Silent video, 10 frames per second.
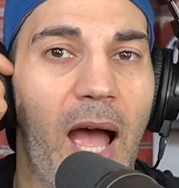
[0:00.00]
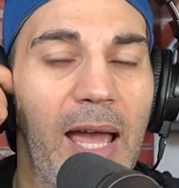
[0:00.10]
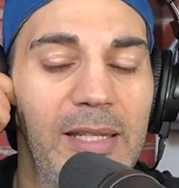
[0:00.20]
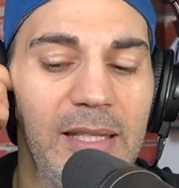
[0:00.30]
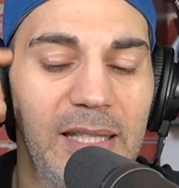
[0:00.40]

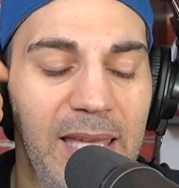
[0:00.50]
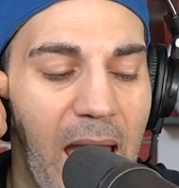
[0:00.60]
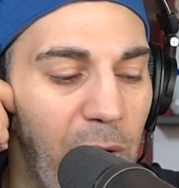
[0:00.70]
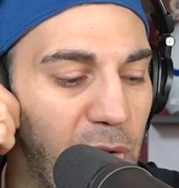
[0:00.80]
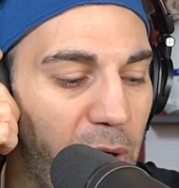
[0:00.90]
I did the
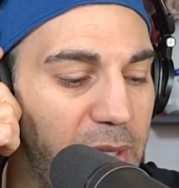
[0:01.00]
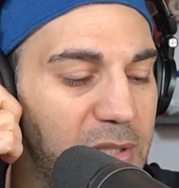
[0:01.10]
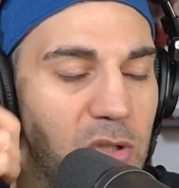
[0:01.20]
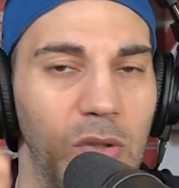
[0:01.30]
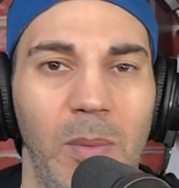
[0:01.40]
count on
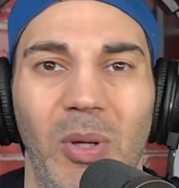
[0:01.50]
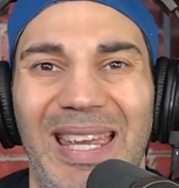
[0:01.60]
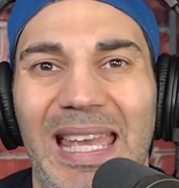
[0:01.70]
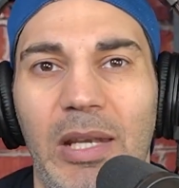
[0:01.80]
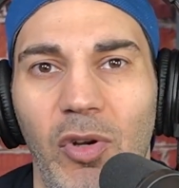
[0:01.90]
this. There's only about
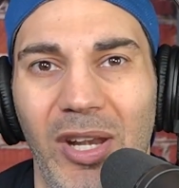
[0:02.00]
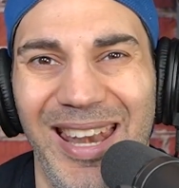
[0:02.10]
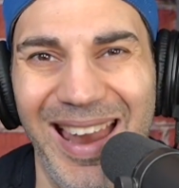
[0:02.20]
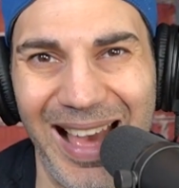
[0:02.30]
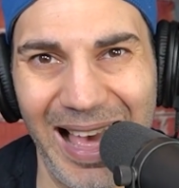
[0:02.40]
8 or
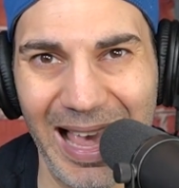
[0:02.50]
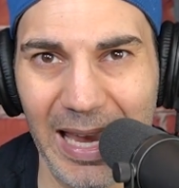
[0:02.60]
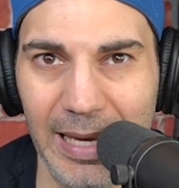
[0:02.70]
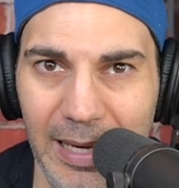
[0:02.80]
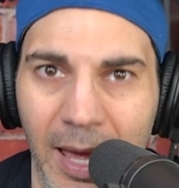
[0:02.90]

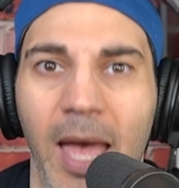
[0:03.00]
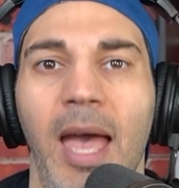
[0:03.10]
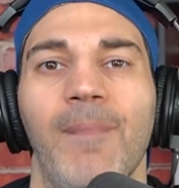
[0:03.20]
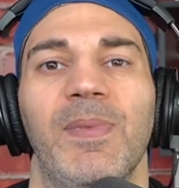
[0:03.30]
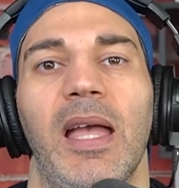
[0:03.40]
9
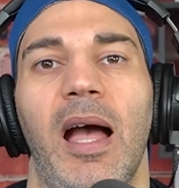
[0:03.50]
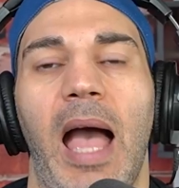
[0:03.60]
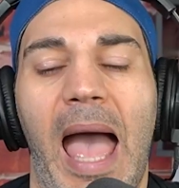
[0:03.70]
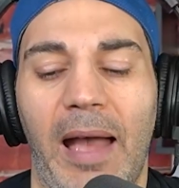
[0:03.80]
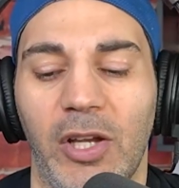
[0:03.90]

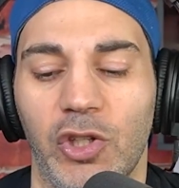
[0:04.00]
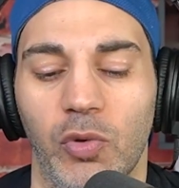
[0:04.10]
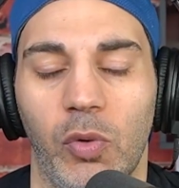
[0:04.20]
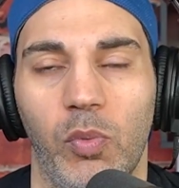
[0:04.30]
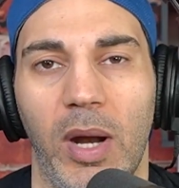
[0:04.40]

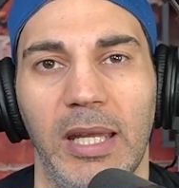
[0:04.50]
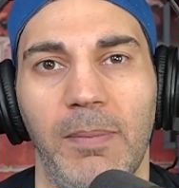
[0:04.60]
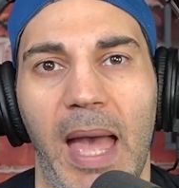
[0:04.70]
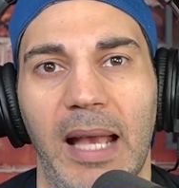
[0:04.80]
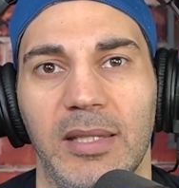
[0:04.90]
actual running
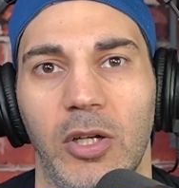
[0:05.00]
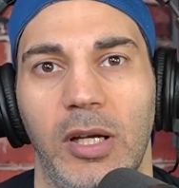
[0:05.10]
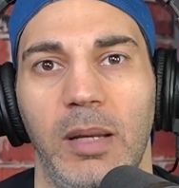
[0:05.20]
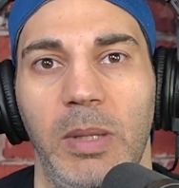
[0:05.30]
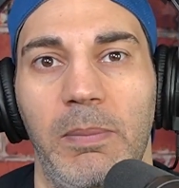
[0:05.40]
backs that are
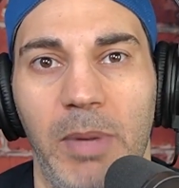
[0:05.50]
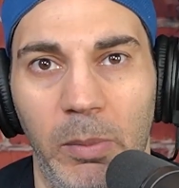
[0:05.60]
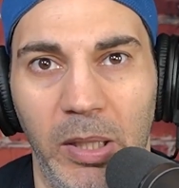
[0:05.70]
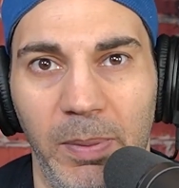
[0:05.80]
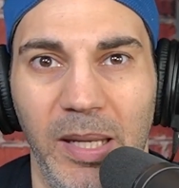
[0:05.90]
going to be
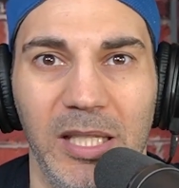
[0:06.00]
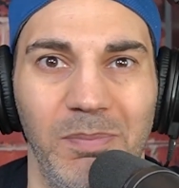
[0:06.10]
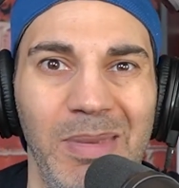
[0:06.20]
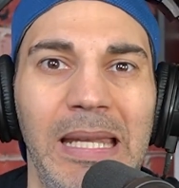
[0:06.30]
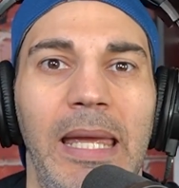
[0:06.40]
minimal committees,
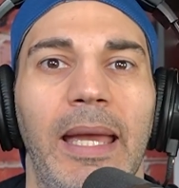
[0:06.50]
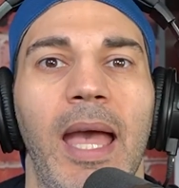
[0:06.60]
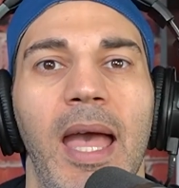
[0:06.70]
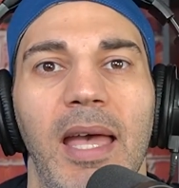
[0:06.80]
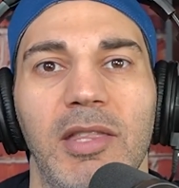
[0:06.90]
meaning
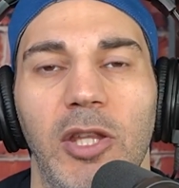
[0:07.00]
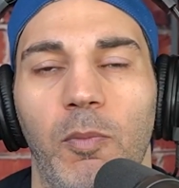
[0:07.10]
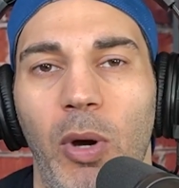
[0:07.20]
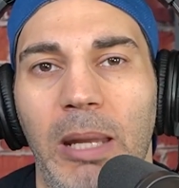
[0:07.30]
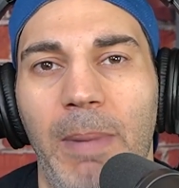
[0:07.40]
that the
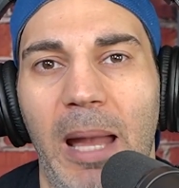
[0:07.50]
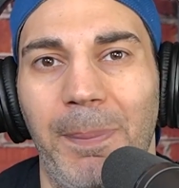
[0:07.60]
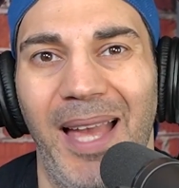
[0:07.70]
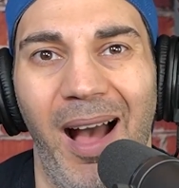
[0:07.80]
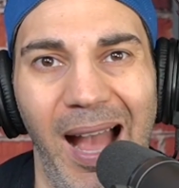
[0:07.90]
running back
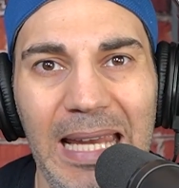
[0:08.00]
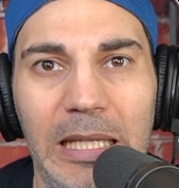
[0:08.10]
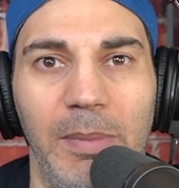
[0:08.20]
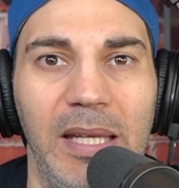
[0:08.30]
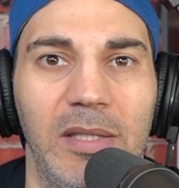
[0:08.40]
behind
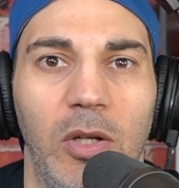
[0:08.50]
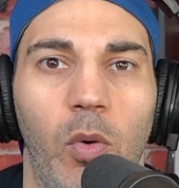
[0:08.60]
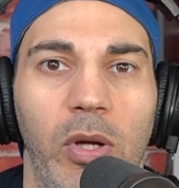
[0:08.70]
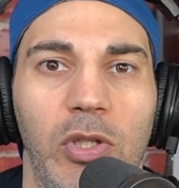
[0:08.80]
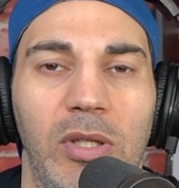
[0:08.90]
them isn't
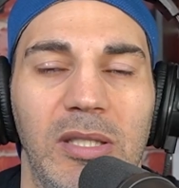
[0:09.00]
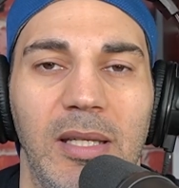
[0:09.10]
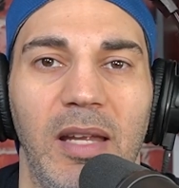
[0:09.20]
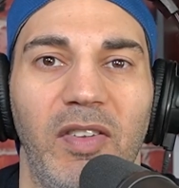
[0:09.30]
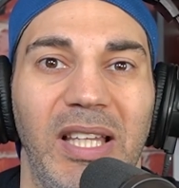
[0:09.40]
going to
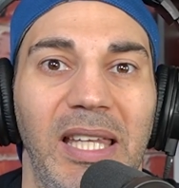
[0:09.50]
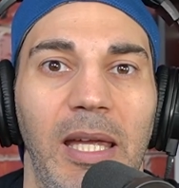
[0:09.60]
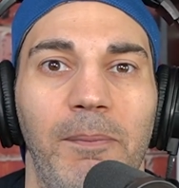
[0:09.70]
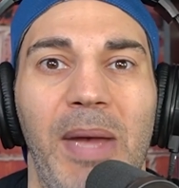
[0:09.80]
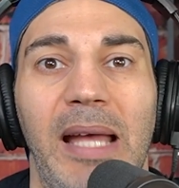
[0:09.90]
significantly
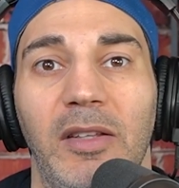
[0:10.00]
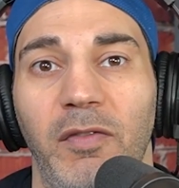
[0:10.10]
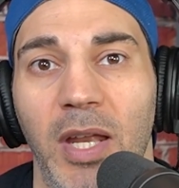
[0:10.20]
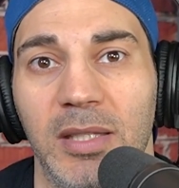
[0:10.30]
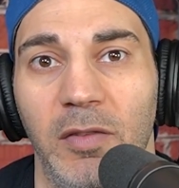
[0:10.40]
impact their
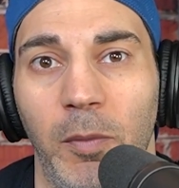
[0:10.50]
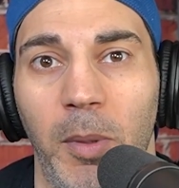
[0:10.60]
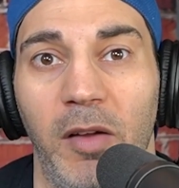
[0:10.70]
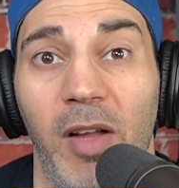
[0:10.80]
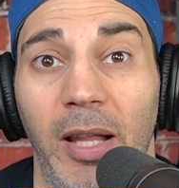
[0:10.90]
fantasy
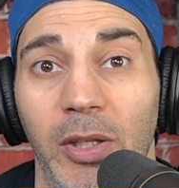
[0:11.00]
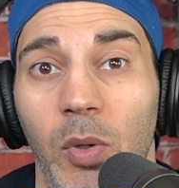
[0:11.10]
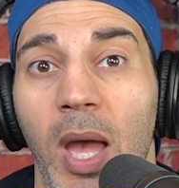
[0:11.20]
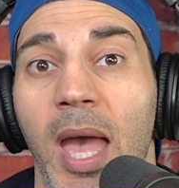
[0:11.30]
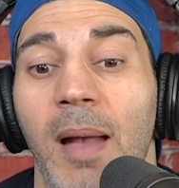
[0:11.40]
football value.